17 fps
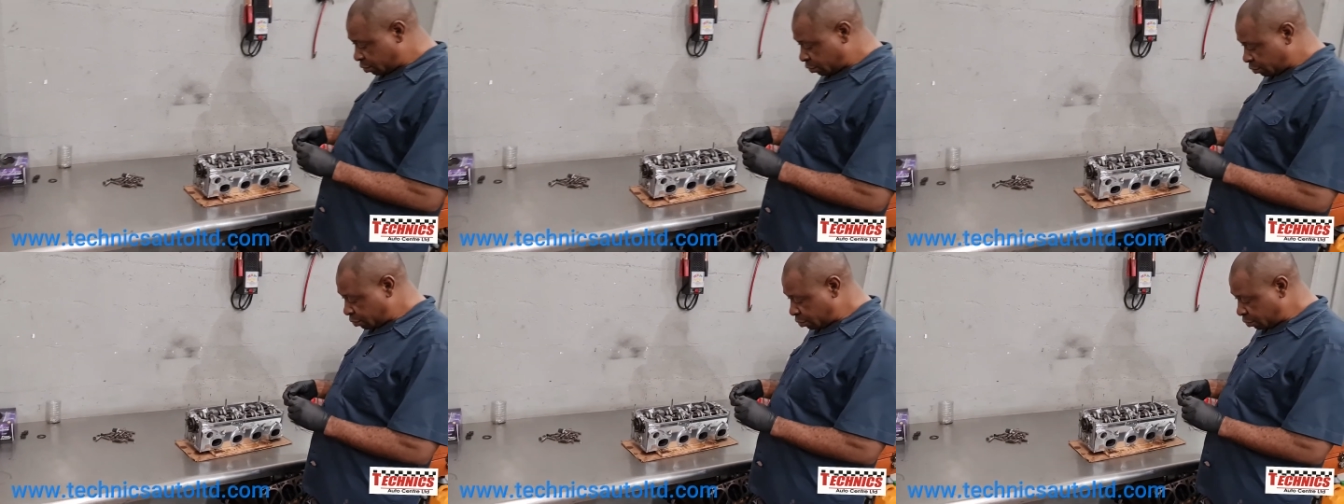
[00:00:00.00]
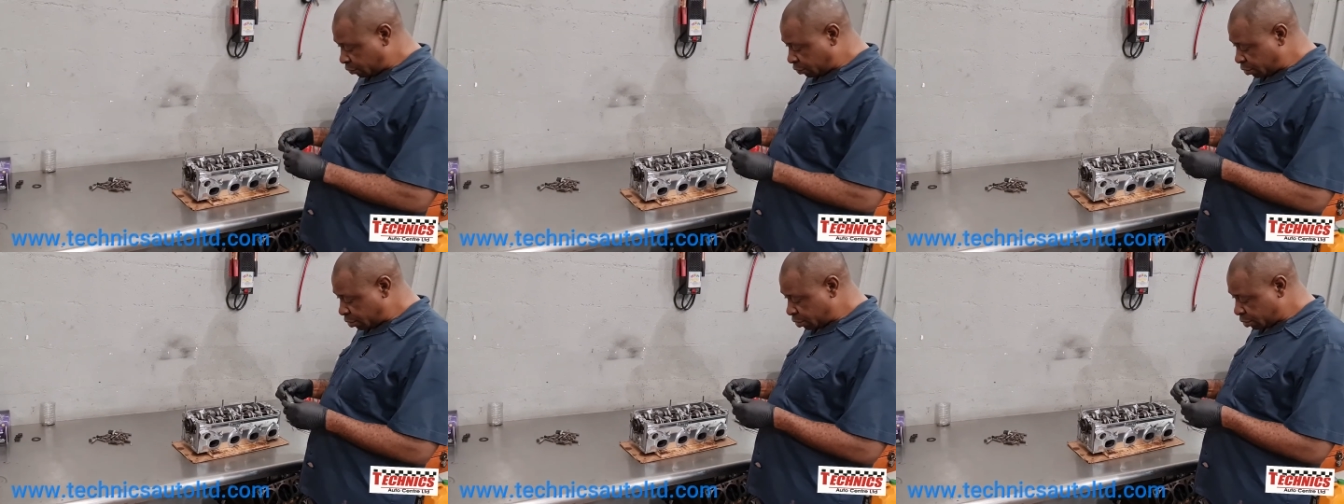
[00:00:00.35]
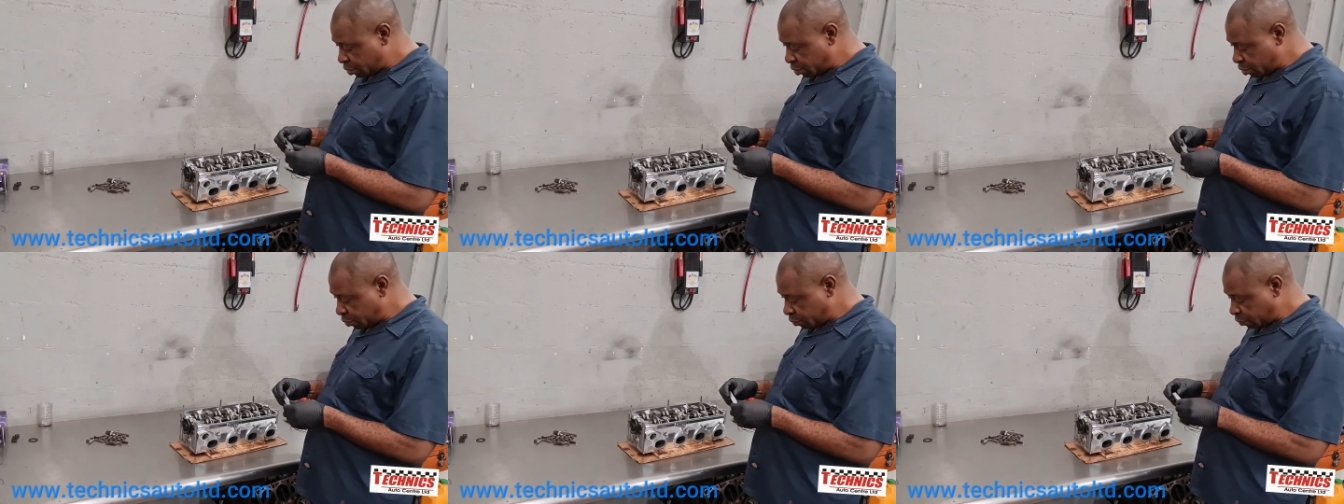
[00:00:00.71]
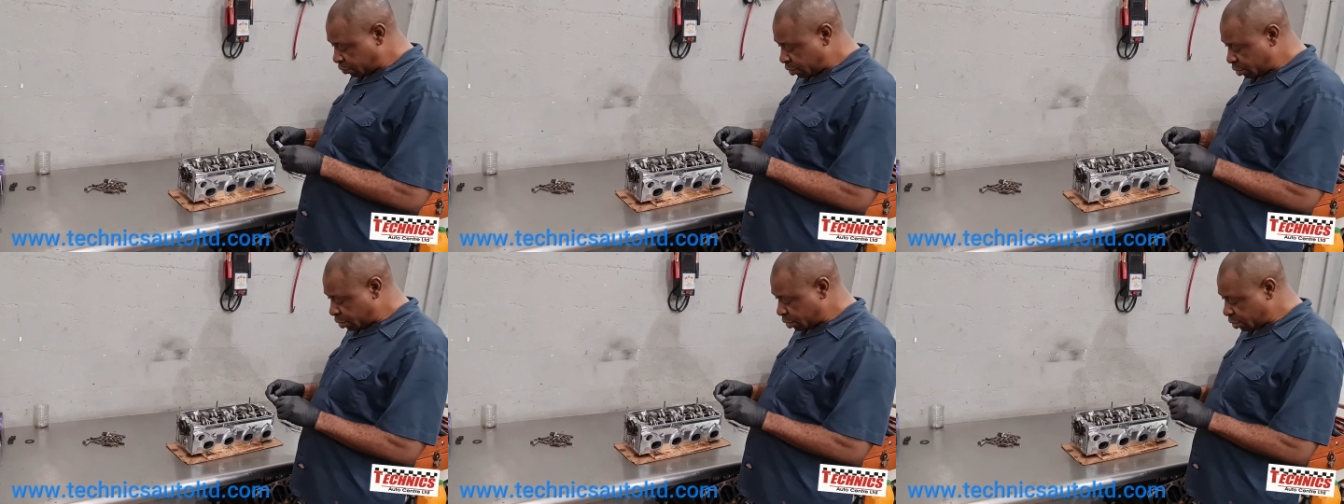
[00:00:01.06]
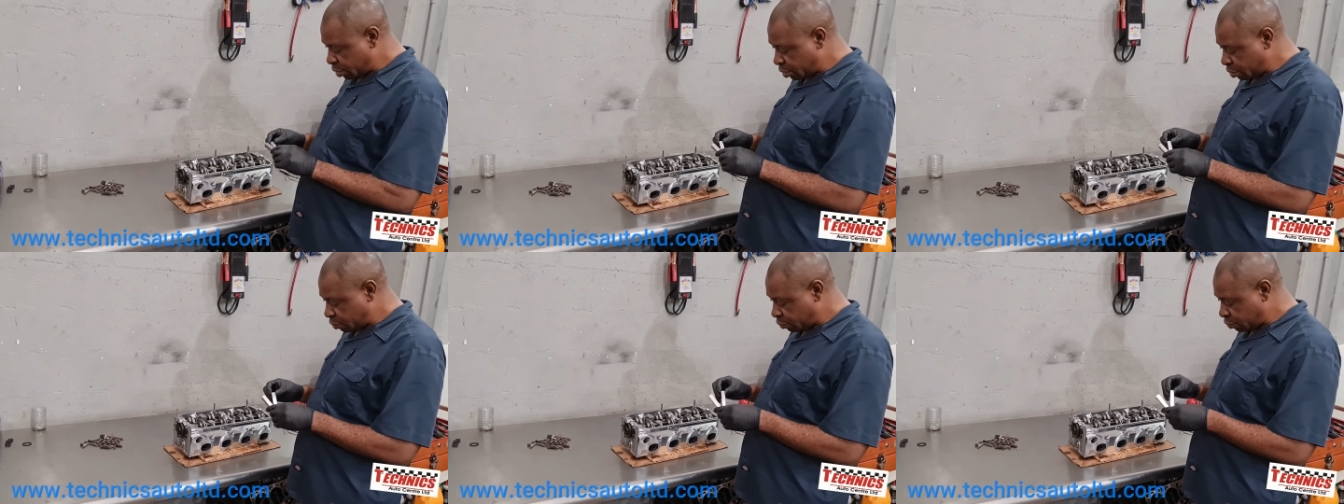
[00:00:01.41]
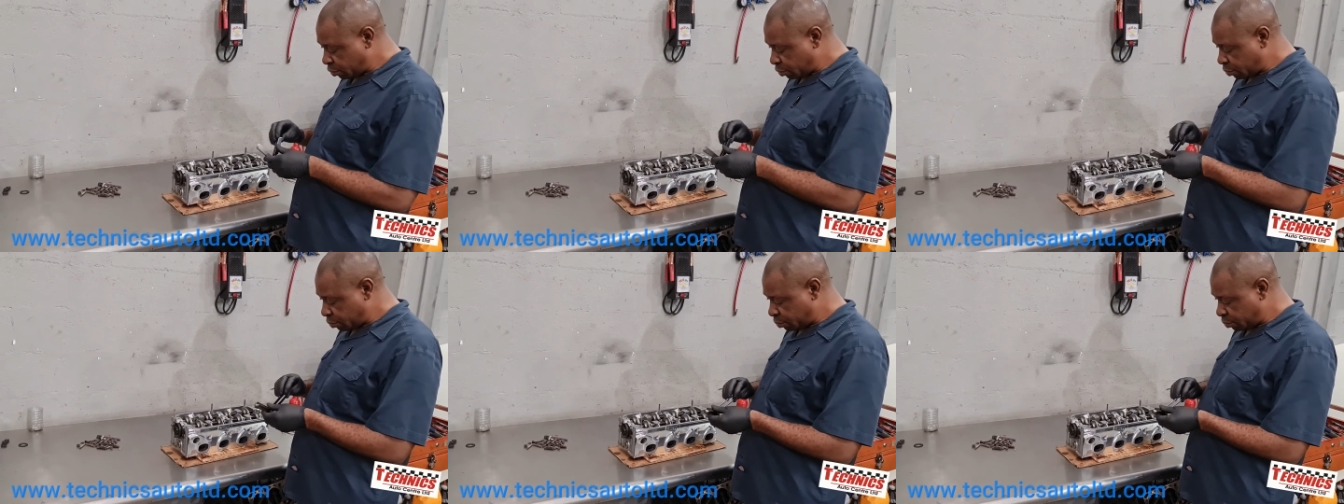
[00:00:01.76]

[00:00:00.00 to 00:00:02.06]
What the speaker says: just look for it in the feeler gauge here.